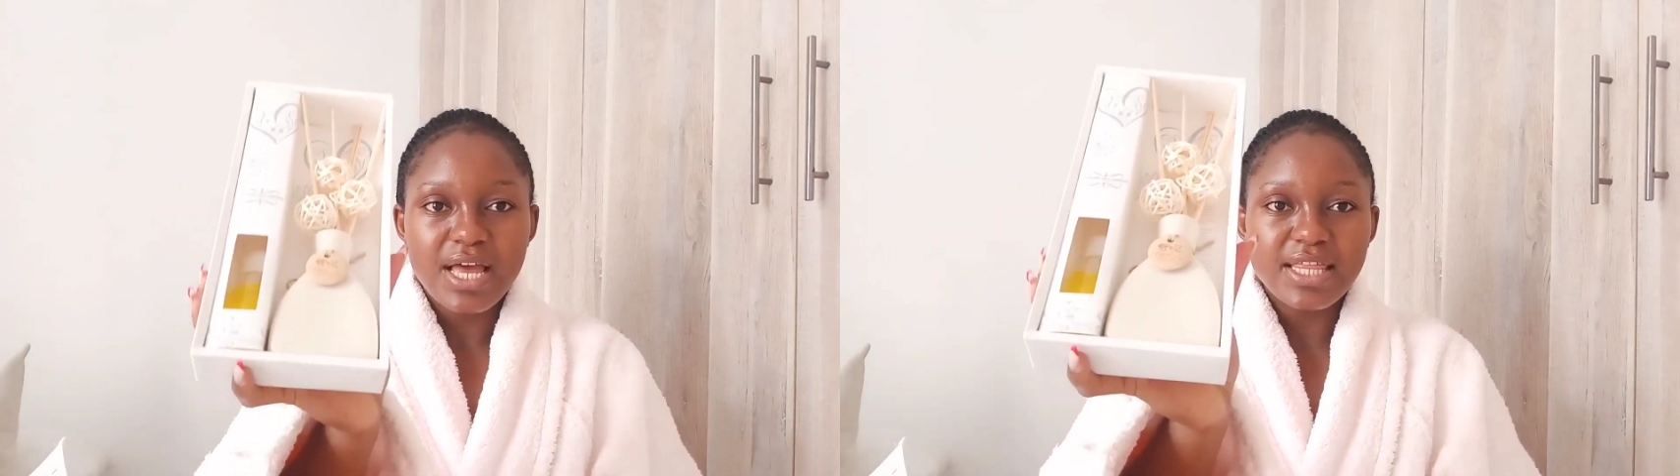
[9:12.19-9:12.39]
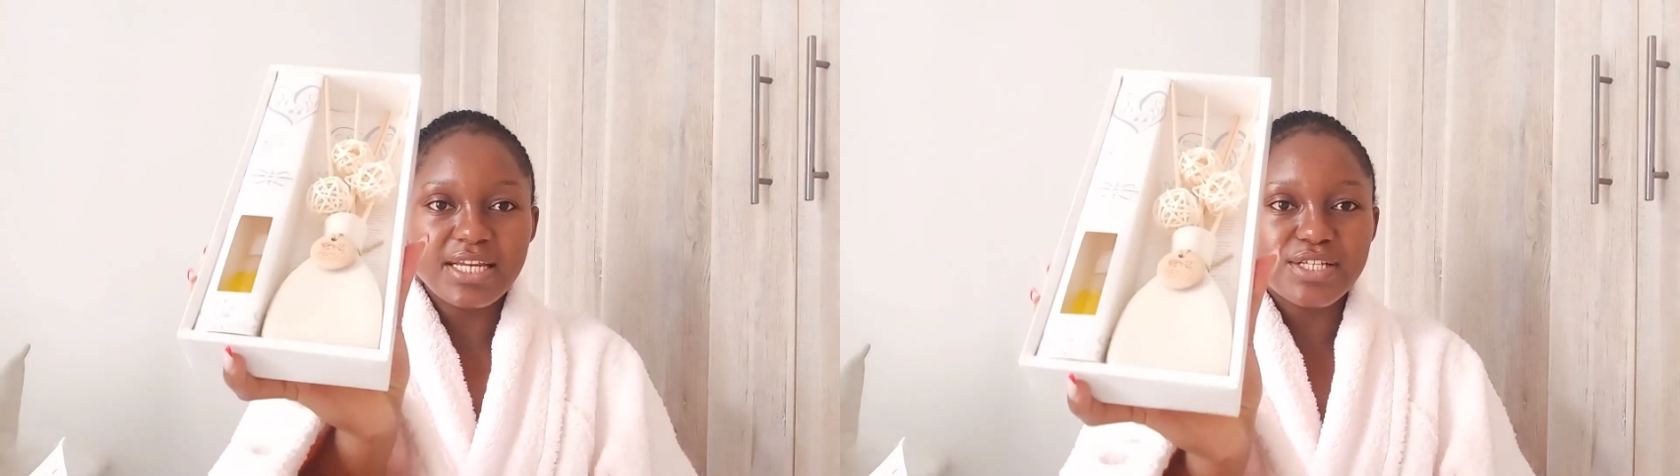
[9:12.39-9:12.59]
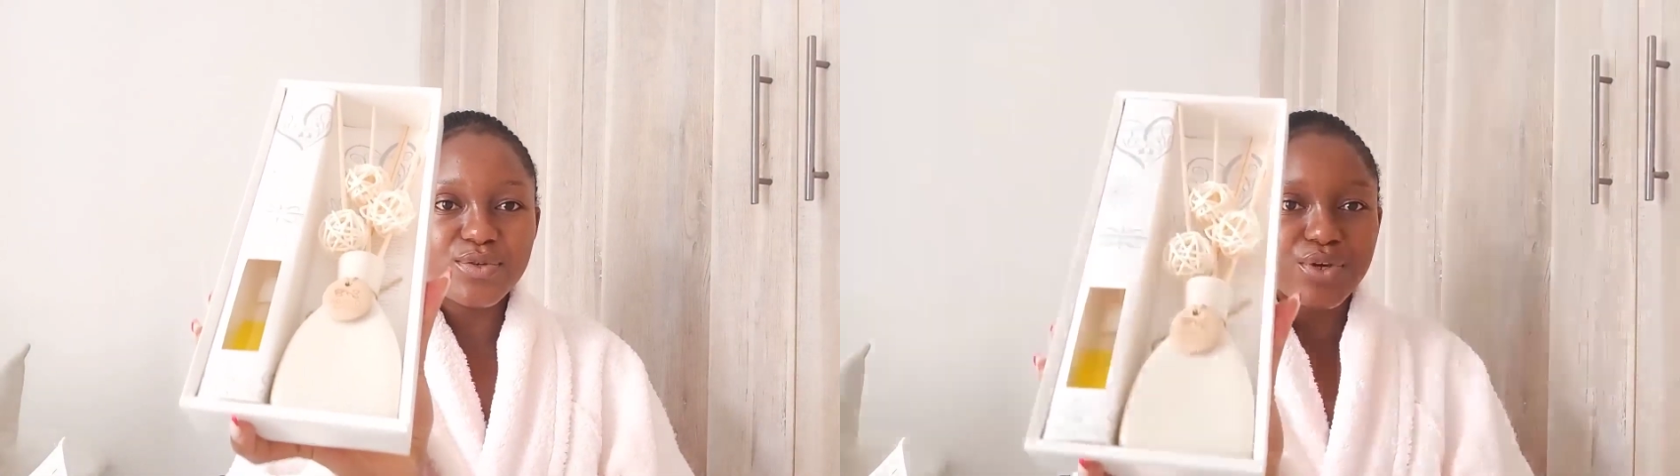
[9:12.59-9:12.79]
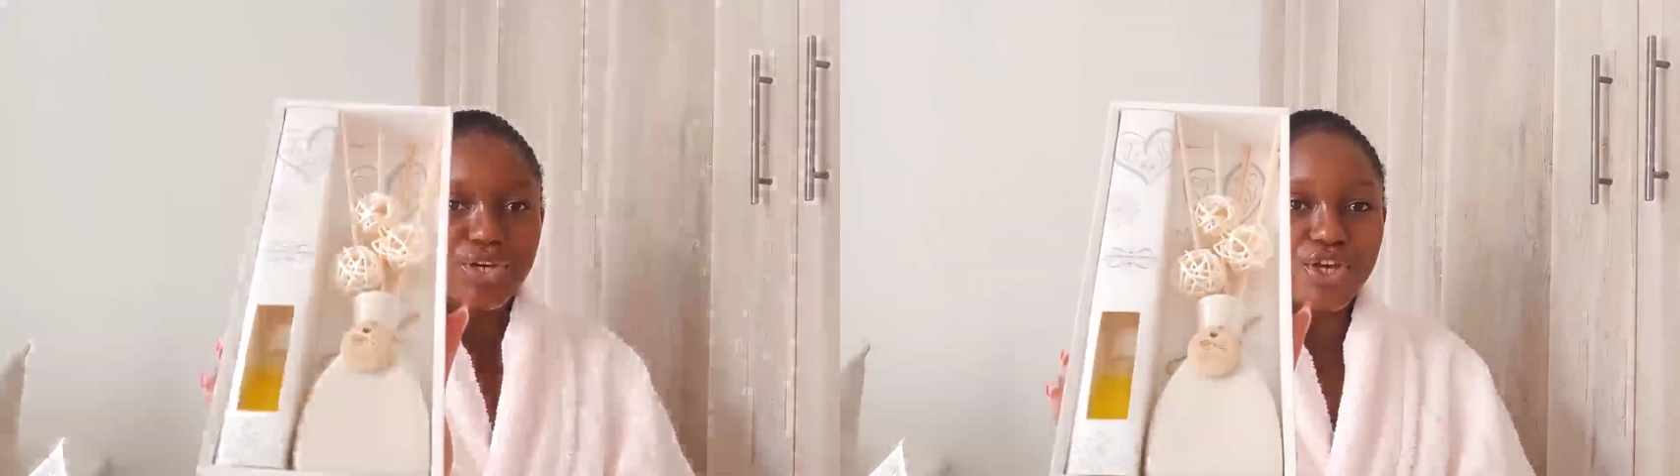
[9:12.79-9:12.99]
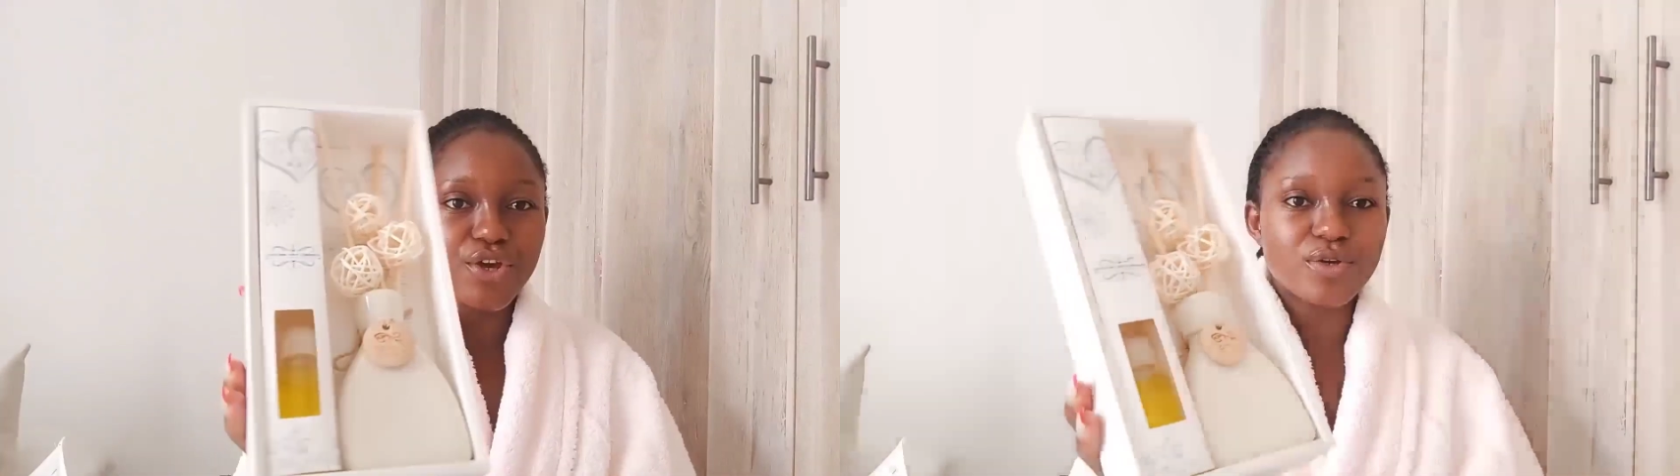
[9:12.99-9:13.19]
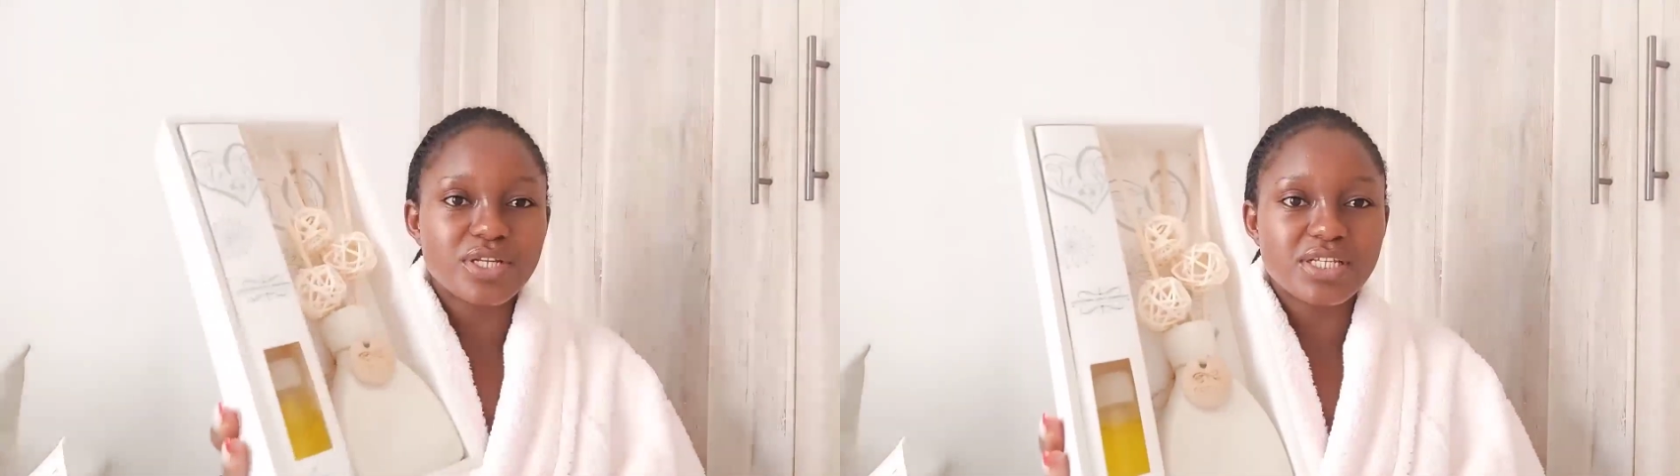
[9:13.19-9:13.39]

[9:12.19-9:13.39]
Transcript: Then it's so cute.